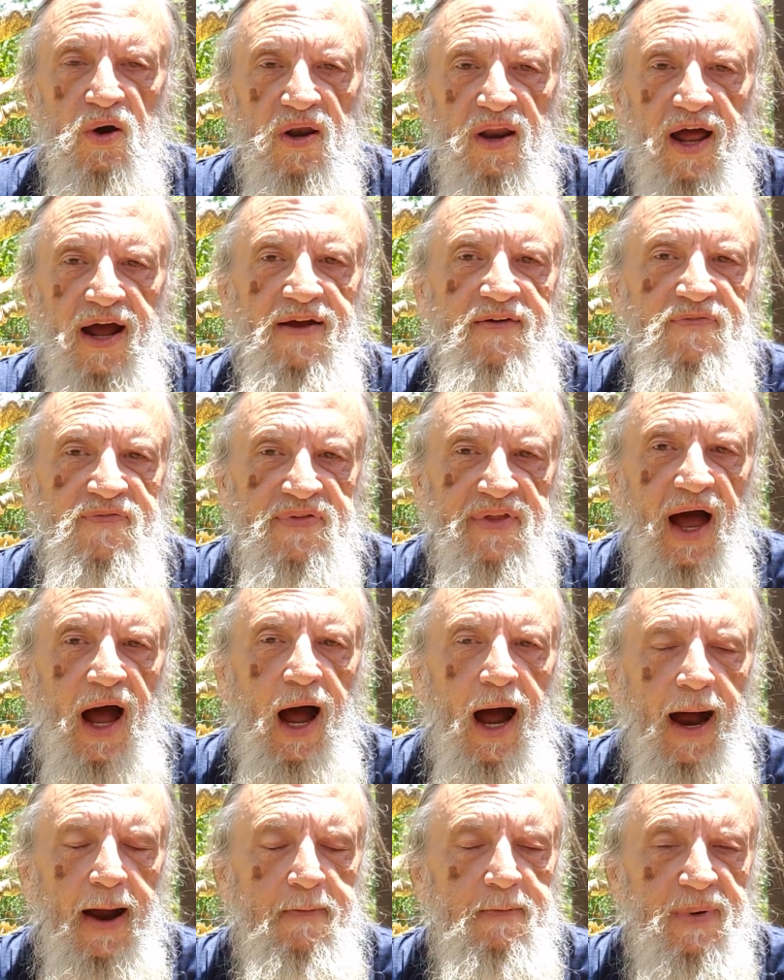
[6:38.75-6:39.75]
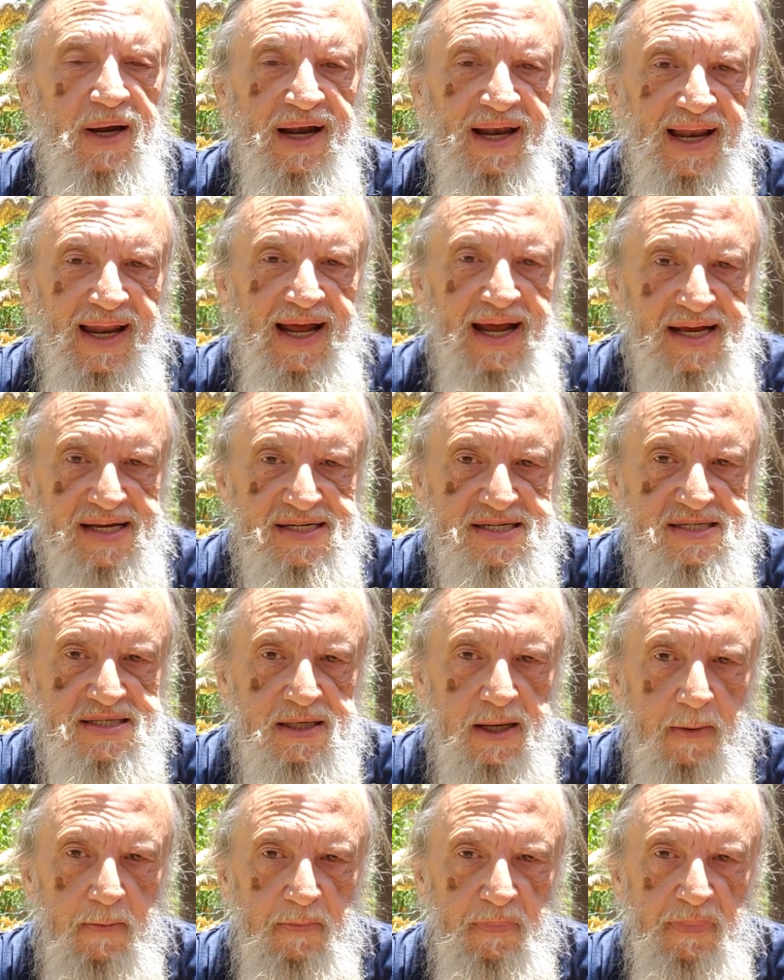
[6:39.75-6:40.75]
lifetime
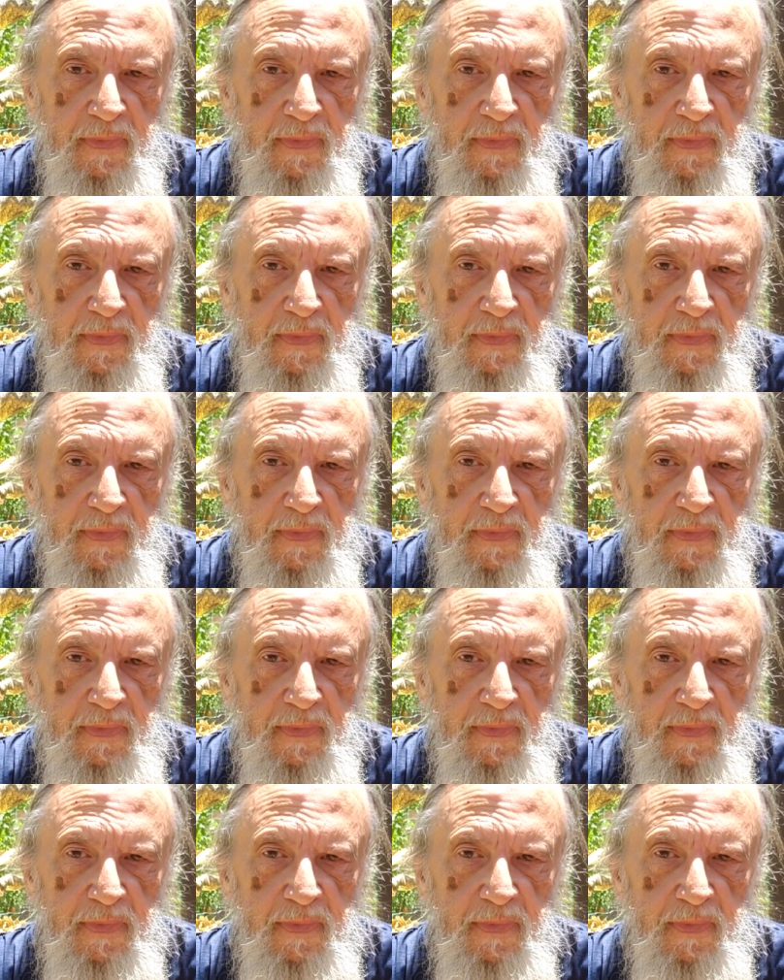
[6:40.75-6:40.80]
list.